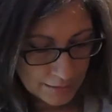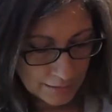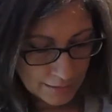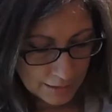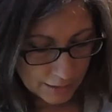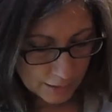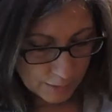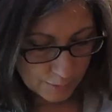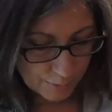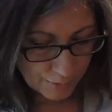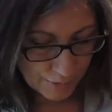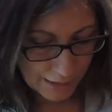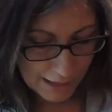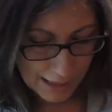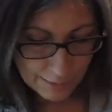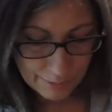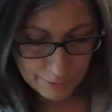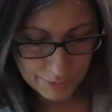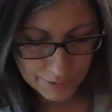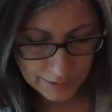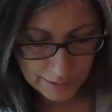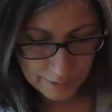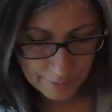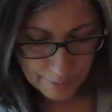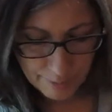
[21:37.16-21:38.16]
There's
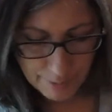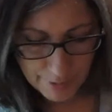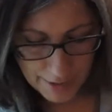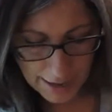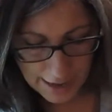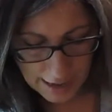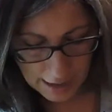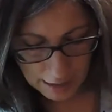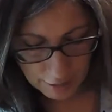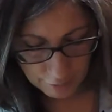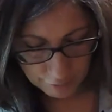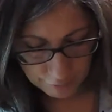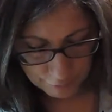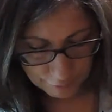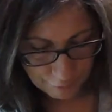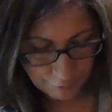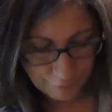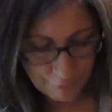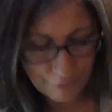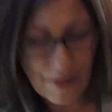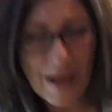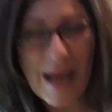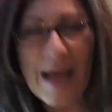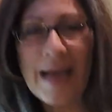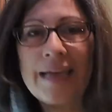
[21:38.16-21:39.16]
probably about
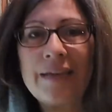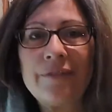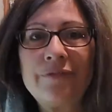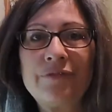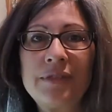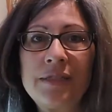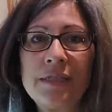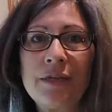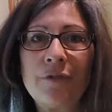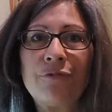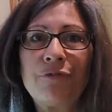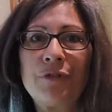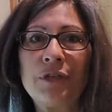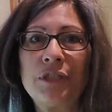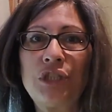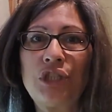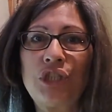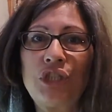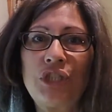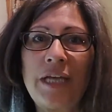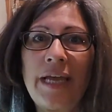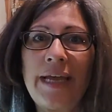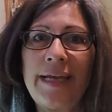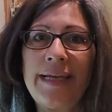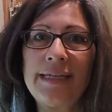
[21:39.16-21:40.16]
5 different
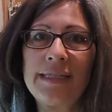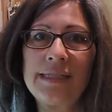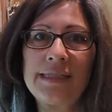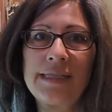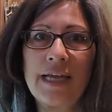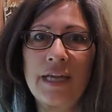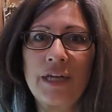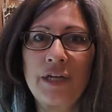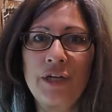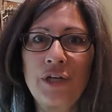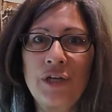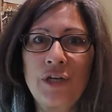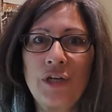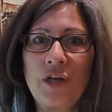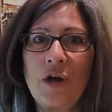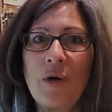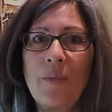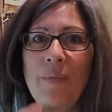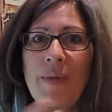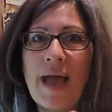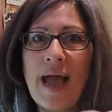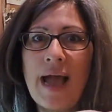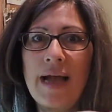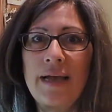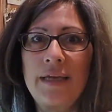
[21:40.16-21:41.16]
shades that are going to go
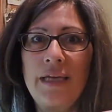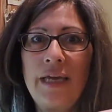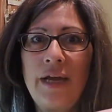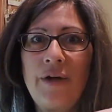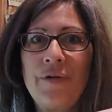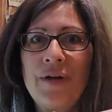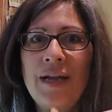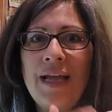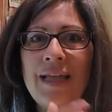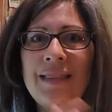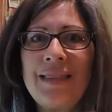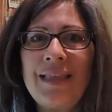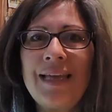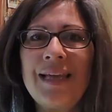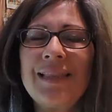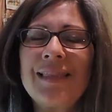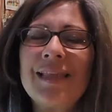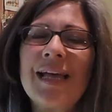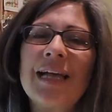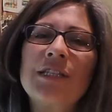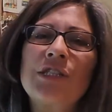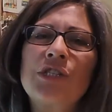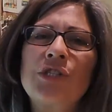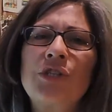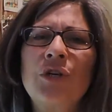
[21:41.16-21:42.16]
back here. And I think
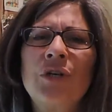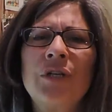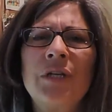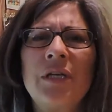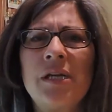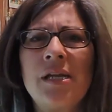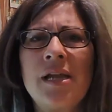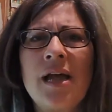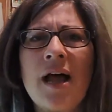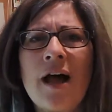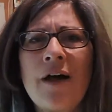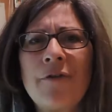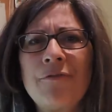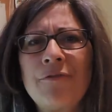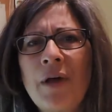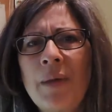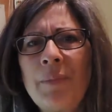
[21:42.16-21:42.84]
that's good enough.